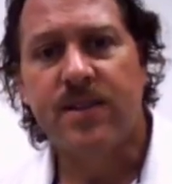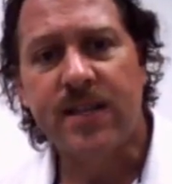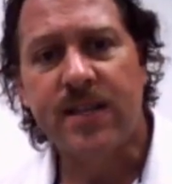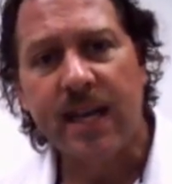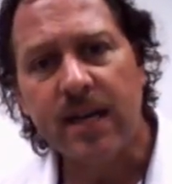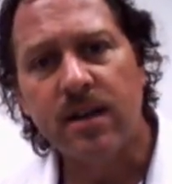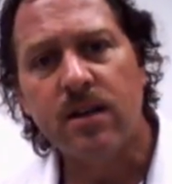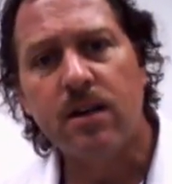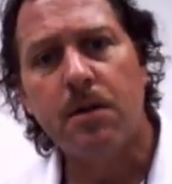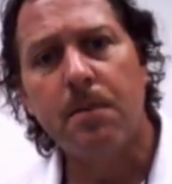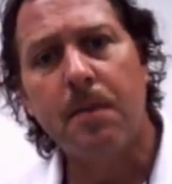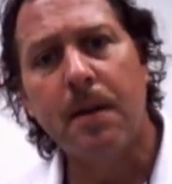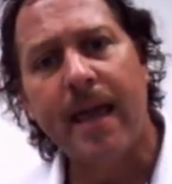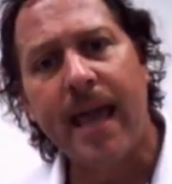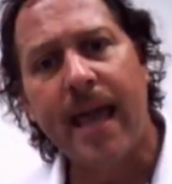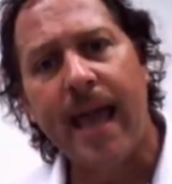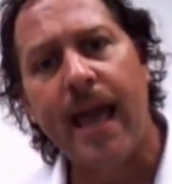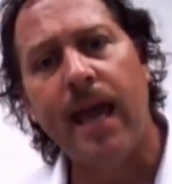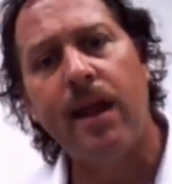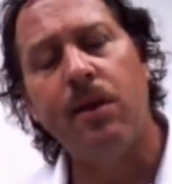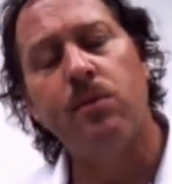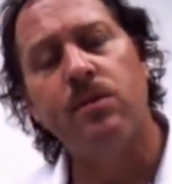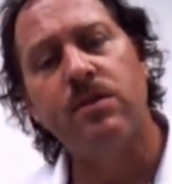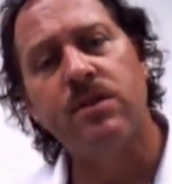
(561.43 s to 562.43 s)
Senator
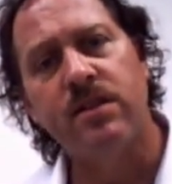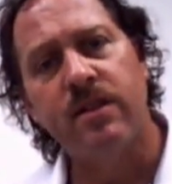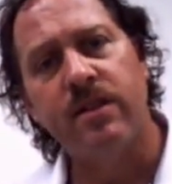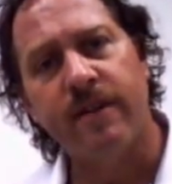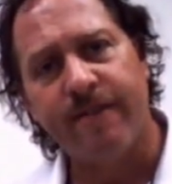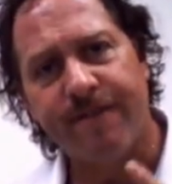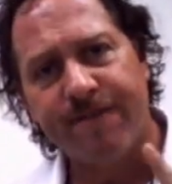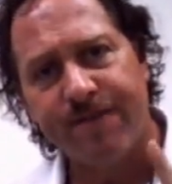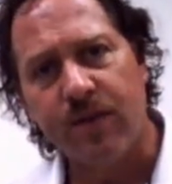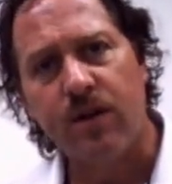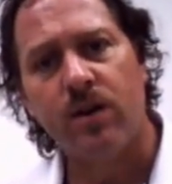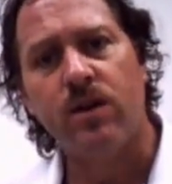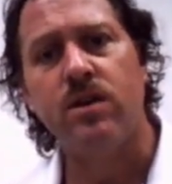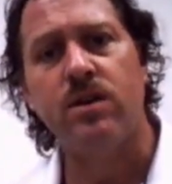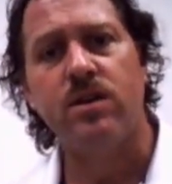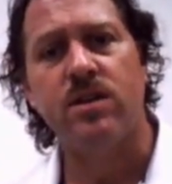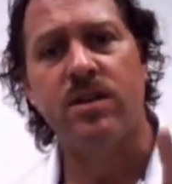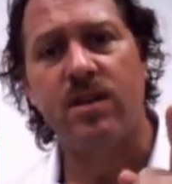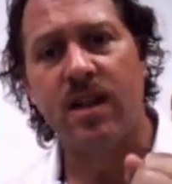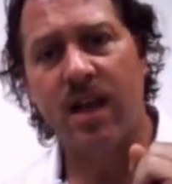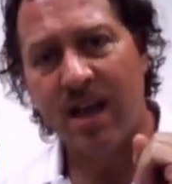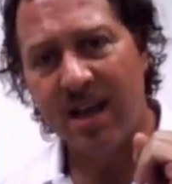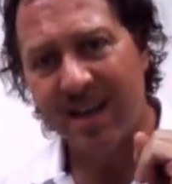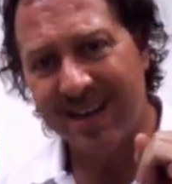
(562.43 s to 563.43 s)
McCain was the
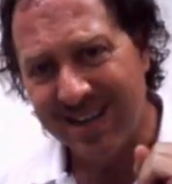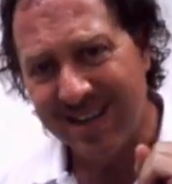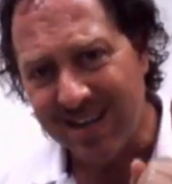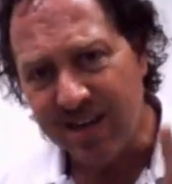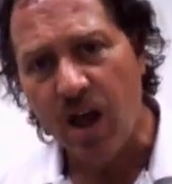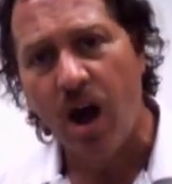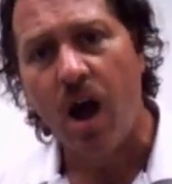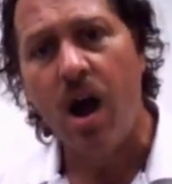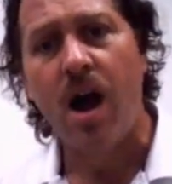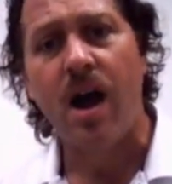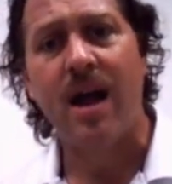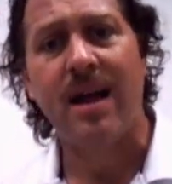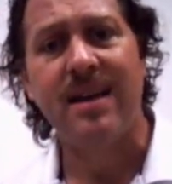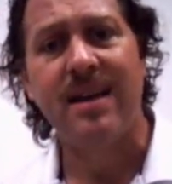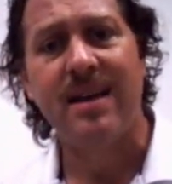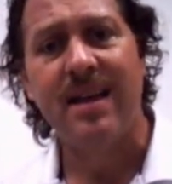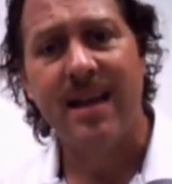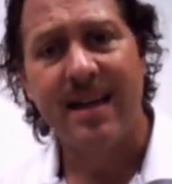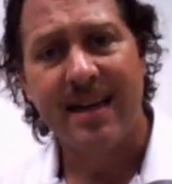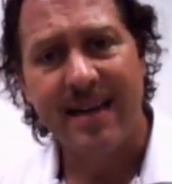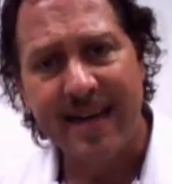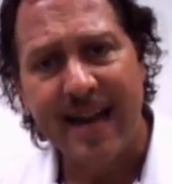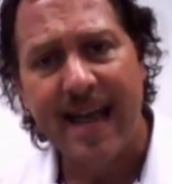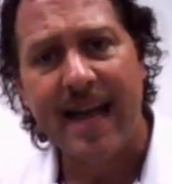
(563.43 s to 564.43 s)
first
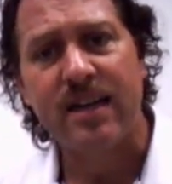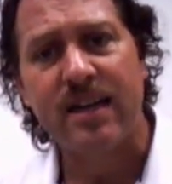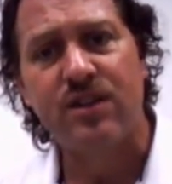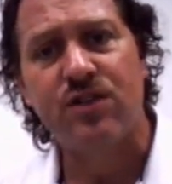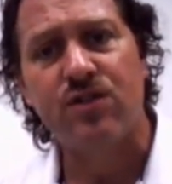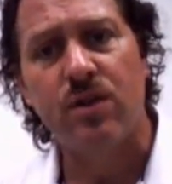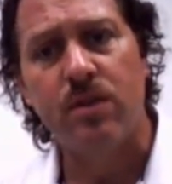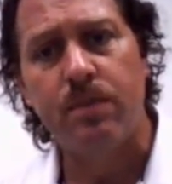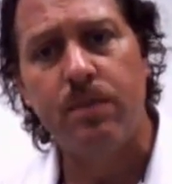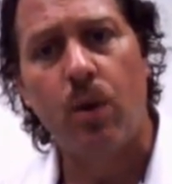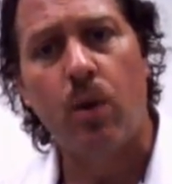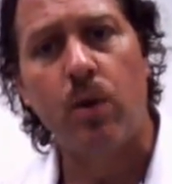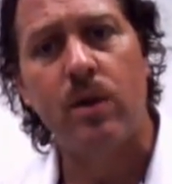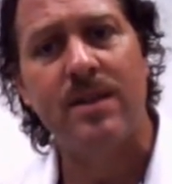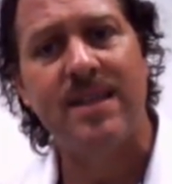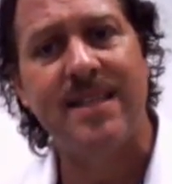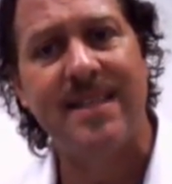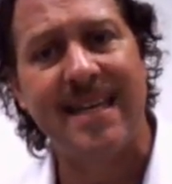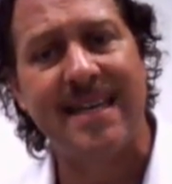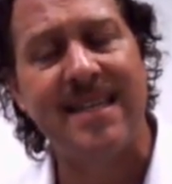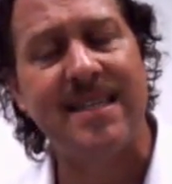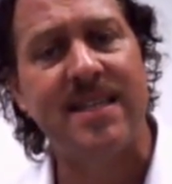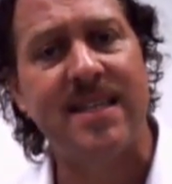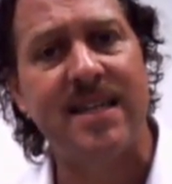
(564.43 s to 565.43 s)
non-natural-born
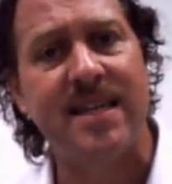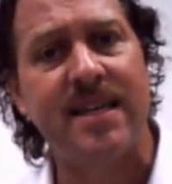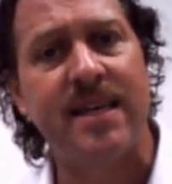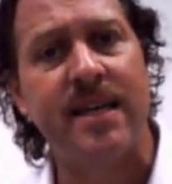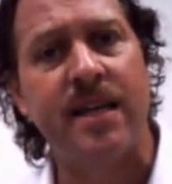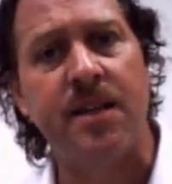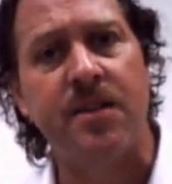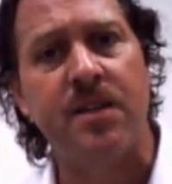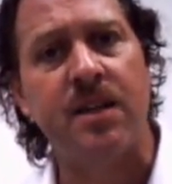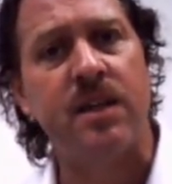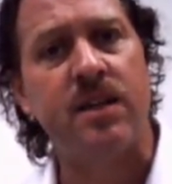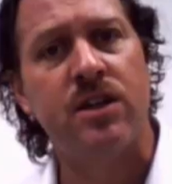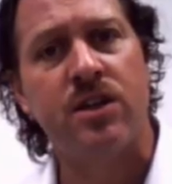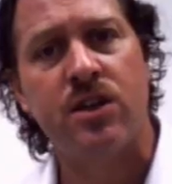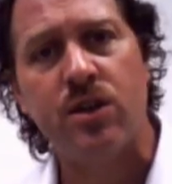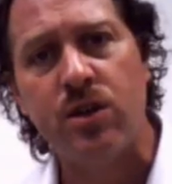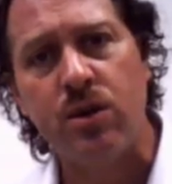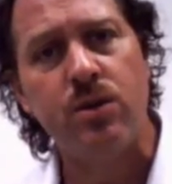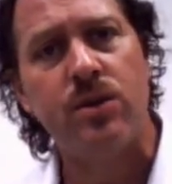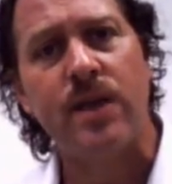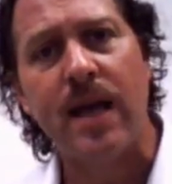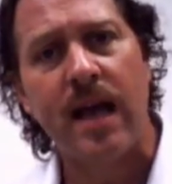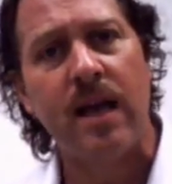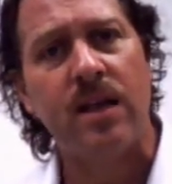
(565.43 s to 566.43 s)
citizen in the
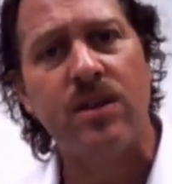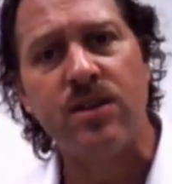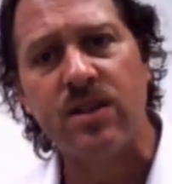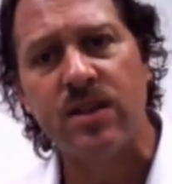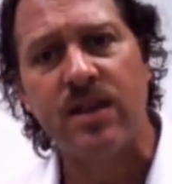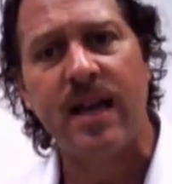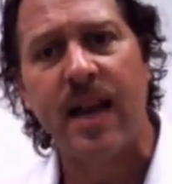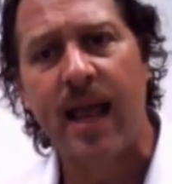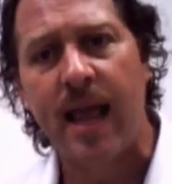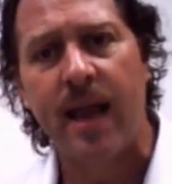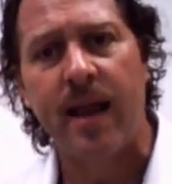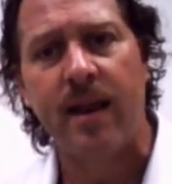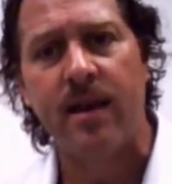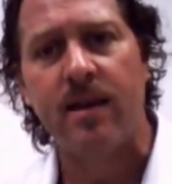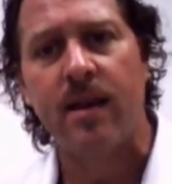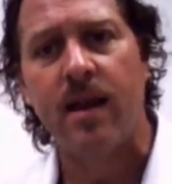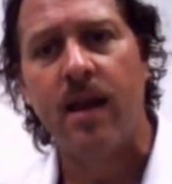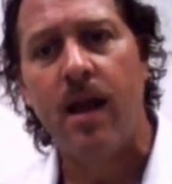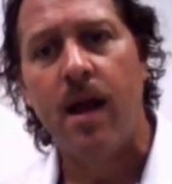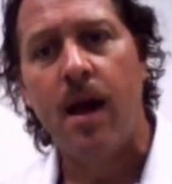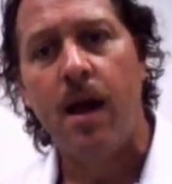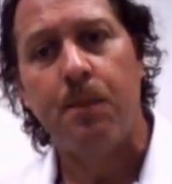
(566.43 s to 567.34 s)
2008